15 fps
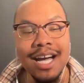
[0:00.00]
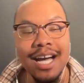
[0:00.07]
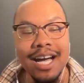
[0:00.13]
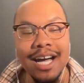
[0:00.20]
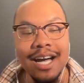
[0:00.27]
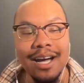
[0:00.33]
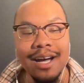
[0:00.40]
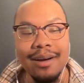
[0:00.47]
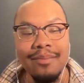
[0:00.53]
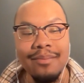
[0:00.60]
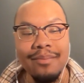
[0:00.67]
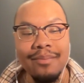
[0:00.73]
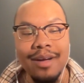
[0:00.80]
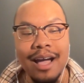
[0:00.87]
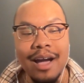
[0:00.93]

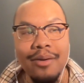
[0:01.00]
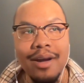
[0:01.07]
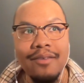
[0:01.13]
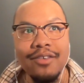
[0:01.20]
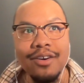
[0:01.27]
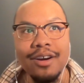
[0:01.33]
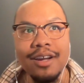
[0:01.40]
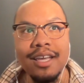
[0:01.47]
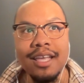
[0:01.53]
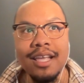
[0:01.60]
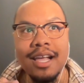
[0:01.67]
However,